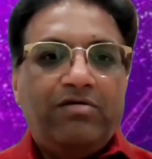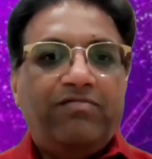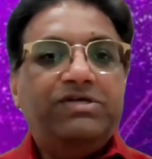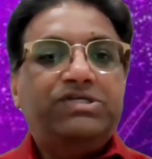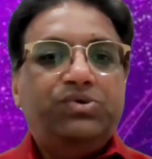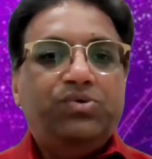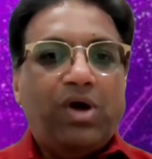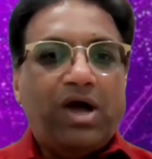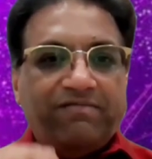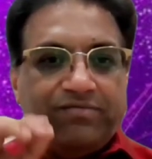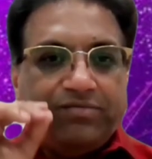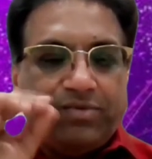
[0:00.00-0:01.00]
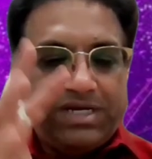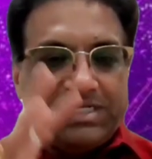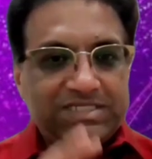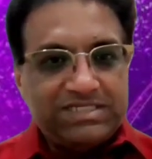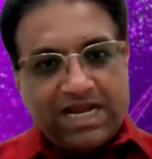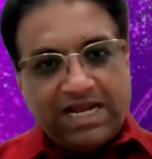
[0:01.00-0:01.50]
First, you have to
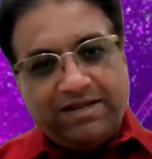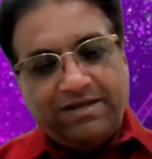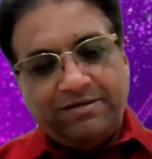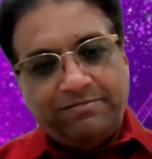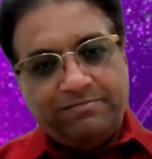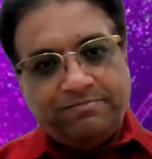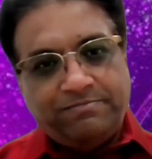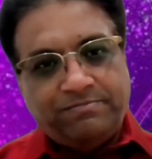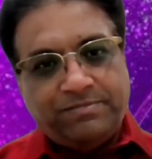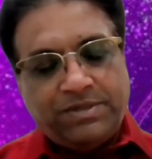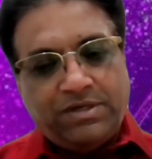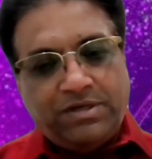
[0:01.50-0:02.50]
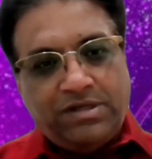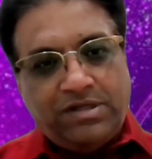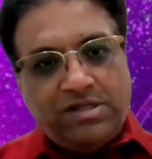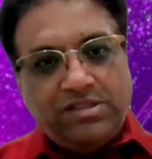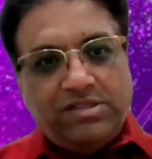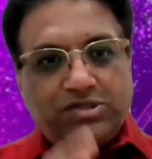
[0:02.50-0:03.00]
understand.
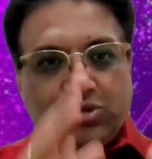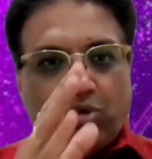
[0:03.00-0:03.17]
This